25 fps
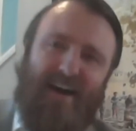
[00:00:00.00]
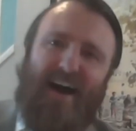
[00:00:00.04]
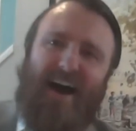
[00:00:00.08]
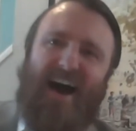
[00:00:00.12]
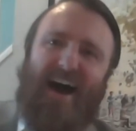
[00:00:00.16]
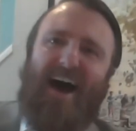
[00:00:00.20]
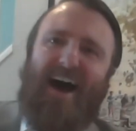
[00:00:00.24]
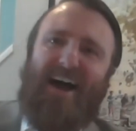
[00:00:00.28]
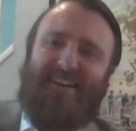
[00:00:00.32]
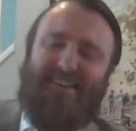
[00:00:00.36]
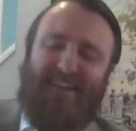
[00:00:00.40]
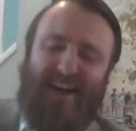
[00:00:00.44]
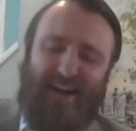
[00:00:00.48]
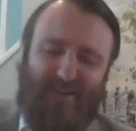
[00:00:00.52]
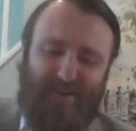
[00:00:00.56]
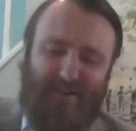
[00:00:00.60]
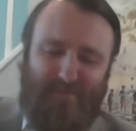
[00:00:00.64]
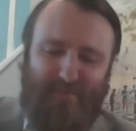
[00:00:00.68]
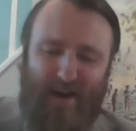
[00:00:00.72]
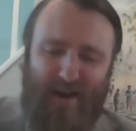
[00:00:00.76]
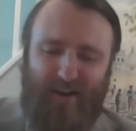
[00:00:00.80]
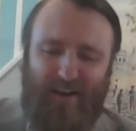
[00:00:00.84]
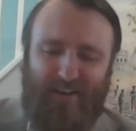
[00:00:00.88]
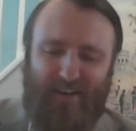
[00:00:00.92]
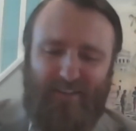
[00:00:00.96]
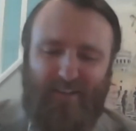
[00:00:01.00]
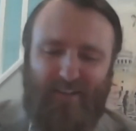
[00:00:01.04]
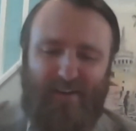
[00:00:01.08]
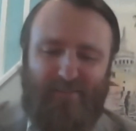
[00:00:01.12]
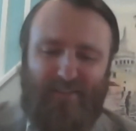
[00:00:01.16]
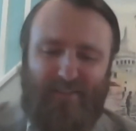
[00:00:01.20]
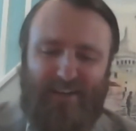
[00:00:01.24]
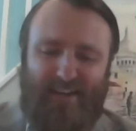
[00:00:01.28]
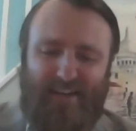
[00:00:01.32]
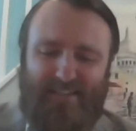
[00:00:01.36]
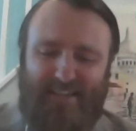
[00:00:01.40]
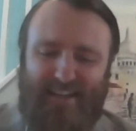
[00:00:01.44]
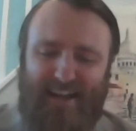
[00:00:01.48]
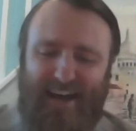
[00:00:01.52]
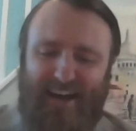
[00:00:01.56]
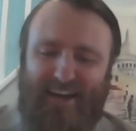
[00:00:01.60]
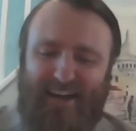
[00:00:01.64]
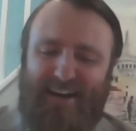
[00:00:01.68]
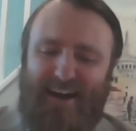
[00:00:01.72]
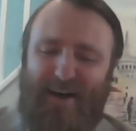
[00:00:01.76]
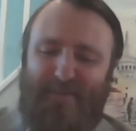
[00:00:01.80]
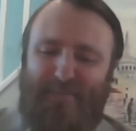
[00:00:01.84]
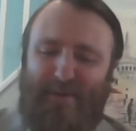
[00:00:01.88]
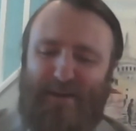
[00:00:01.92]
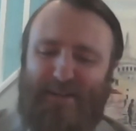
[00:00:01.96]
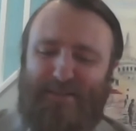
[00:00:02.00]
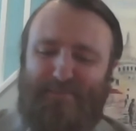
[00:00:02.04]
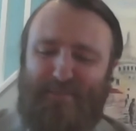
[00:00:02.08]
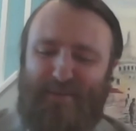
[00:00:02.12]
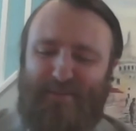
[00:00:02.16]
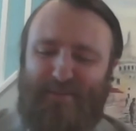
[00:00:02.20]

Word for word: Uh, Dr. Mary Lovely is an economics